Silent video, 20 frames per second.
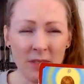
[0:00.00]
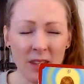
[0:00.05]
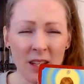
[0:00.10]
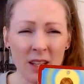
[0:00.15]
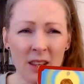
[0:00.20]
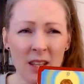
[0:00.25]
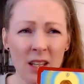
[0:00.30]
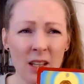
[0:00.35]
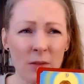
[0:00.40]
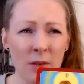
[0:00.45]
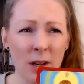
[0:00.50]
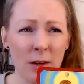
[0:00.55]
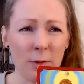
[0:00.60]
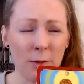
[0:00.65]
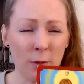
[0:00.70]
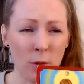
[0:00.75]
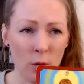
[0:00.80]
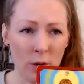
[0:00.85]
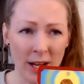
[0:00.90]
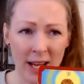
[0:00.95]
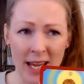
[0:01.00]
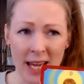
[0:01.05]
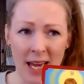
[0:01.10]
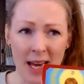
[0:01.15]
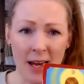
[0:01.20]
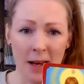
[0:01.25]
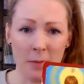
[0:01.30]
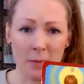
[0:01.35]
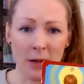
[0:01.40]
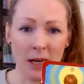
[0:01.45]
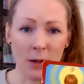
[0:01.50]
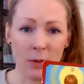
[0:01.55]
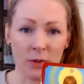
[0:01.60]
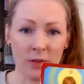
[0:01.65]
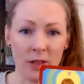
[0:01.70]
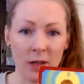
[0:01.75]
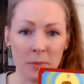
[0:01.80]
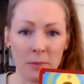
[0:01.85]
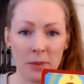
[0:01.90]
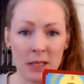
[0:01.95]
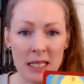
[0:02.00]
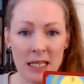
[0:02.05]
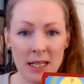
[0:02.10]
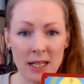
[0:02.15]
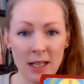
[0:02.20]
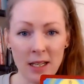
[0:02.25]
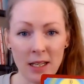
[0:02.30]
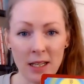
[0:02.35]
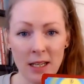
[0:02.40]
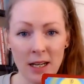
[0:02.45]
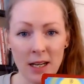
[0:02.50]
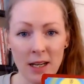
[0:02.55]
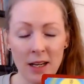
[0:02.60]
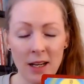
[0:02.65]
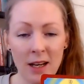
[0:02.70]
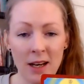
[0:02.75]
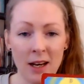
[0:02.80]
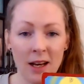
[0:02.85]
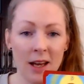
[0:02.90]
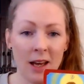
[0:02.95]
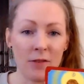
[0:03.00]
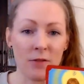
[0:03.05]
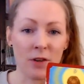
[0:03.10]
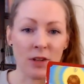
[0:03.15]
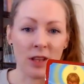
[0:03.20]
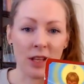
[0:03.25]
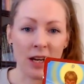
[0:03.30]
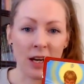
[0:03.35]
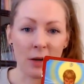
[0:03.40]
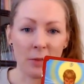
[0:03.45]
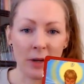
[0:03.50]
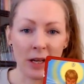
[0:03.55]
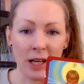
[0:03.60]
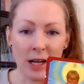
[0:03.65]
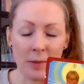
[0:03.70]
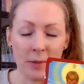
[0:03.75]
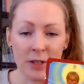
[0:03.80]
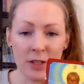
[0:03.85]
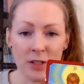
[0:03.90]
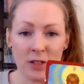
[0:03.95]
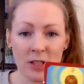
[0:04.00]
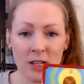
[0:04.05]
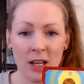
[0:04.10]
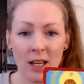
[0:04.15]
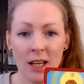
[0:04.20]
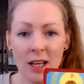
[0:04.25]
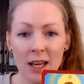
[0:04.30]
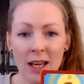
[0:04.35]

I think around 4 a.m. I was up eating everything out of my cupboards.